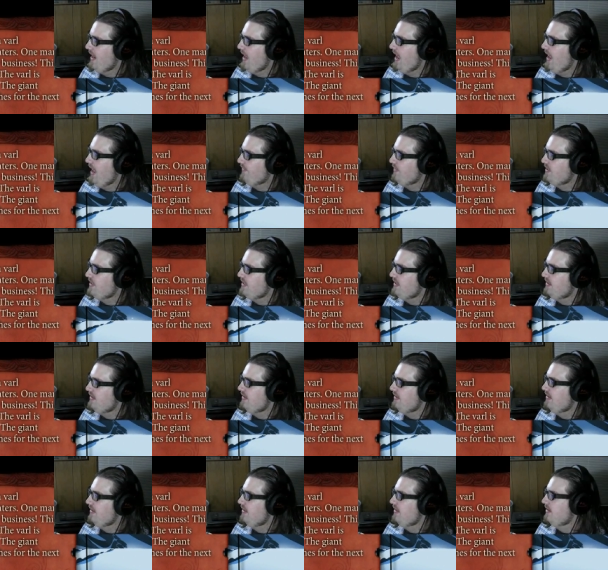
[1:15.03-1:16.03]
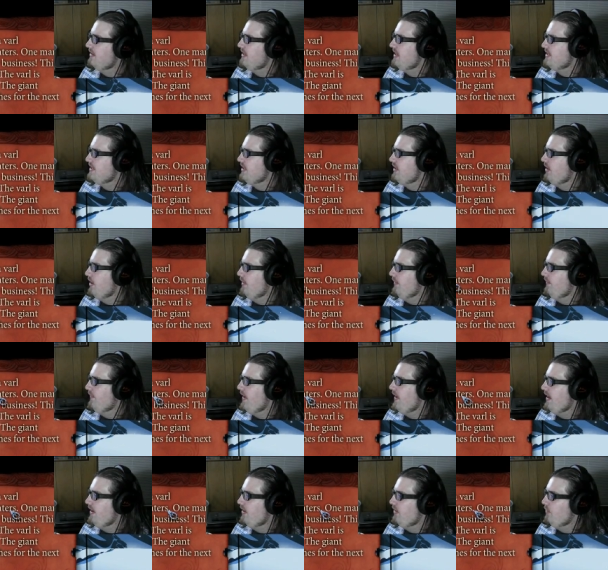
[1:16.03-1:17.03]
by a half dozen armed
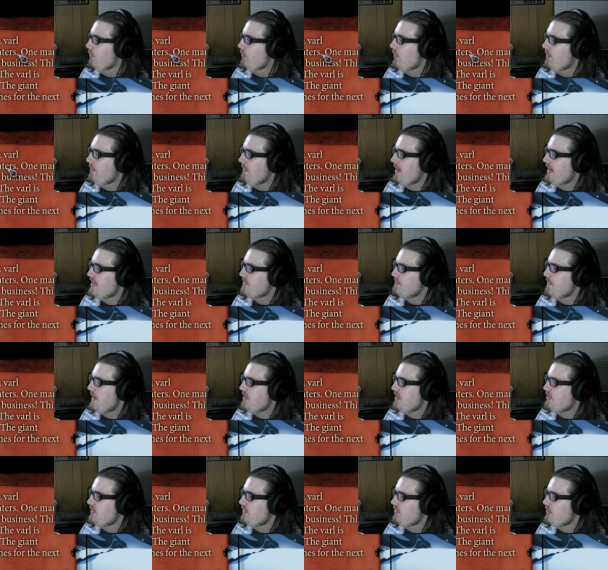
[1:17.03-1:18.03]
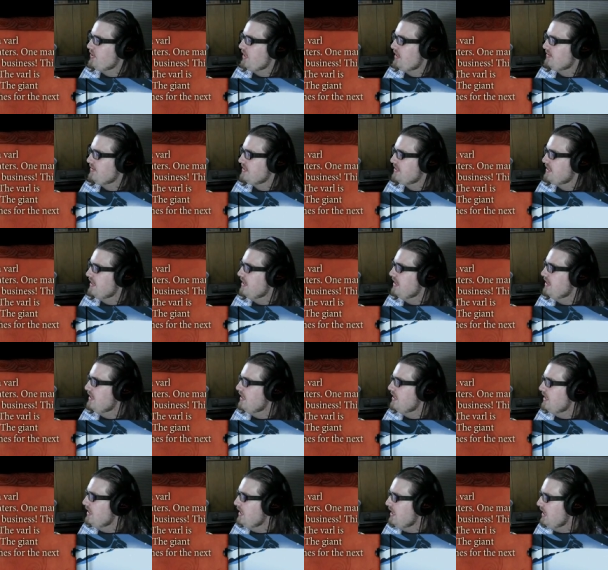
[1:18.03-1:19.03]
fighter. One man spots you and shouts,
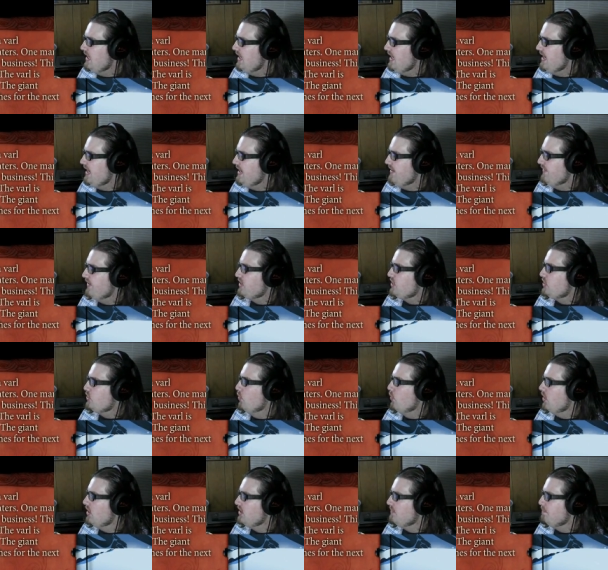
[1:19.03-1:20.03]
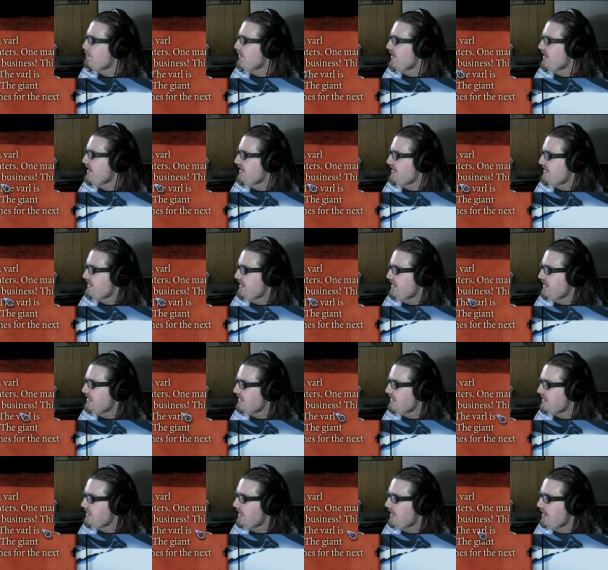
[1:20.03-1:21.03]
Leave us to our
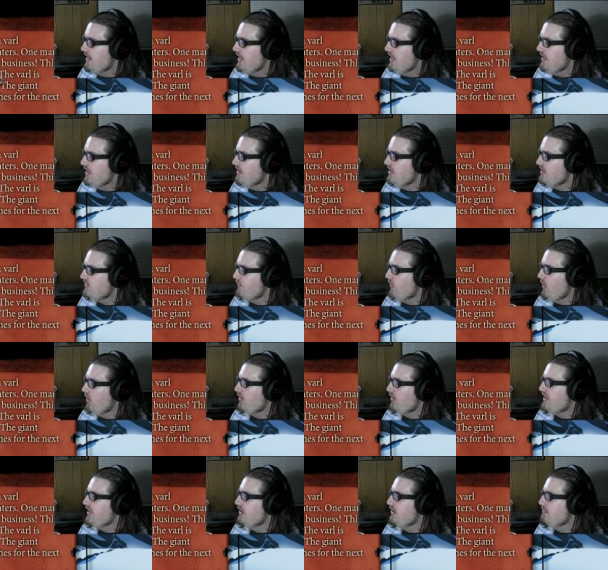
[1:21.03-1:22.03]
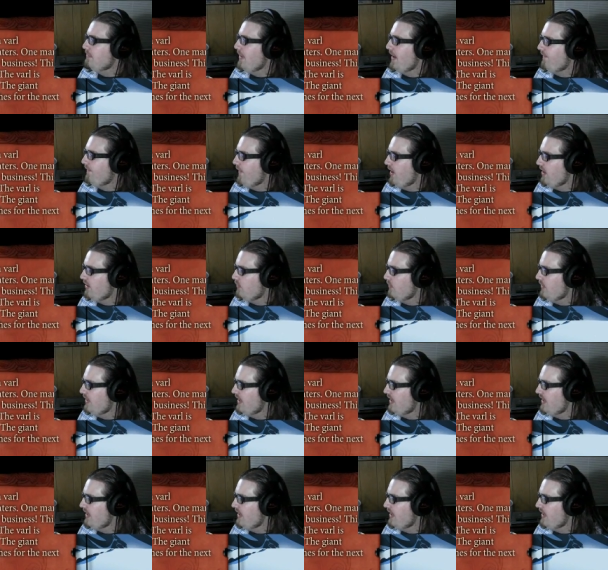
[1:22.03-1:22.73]
business. This varl killed my father